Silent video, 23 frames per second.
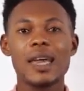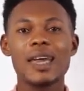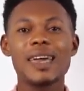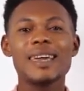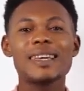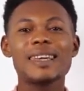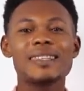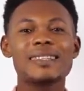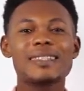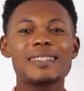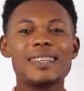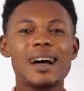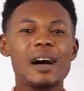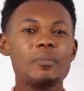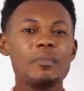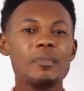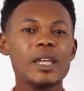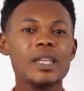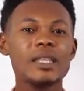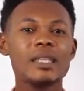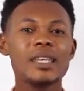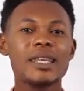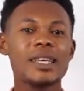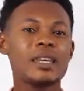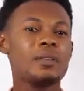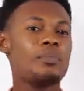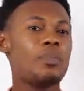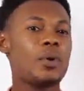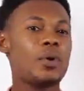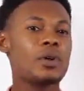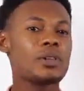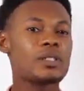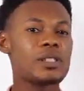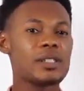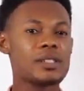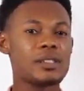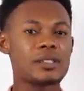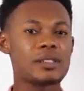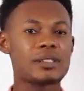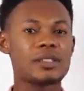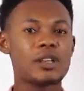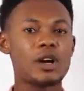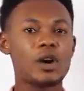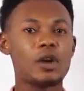examine the importance